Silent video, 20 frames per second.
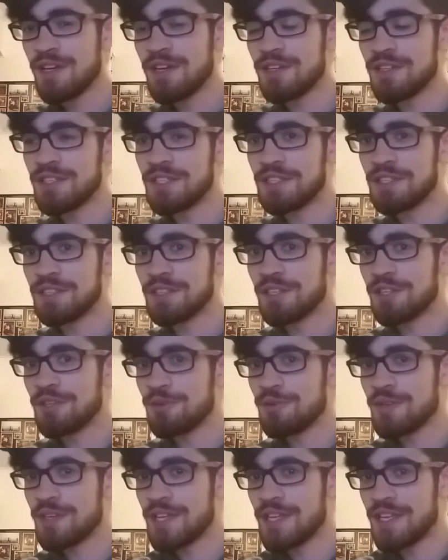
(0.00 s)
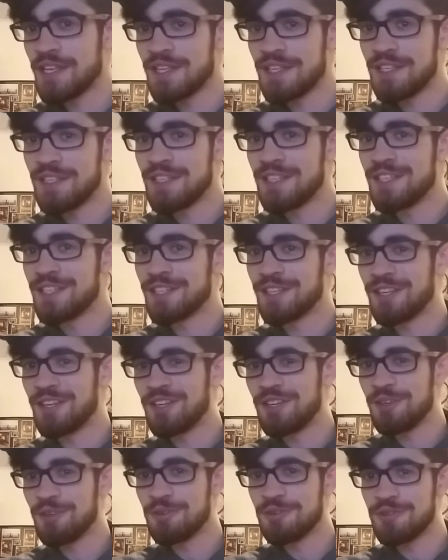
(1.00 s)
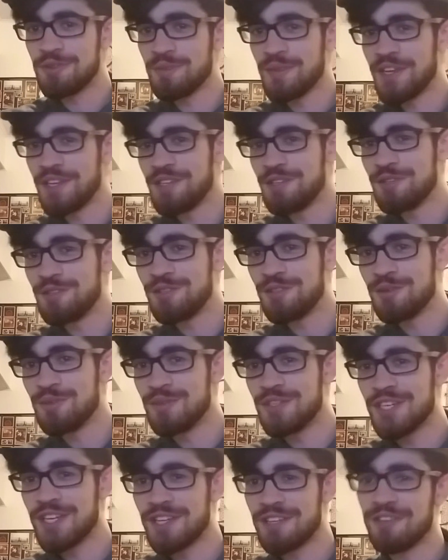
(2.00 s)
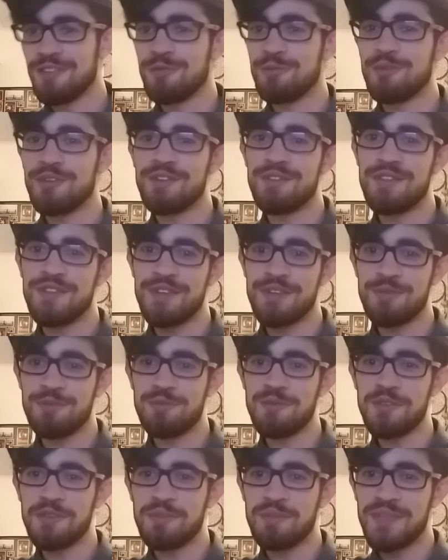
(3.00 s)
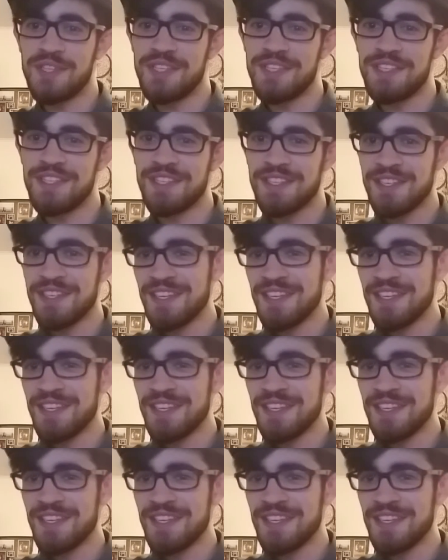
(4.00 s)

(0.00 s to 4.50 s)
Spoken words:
go ahead and go to my YouTube channel, where there will be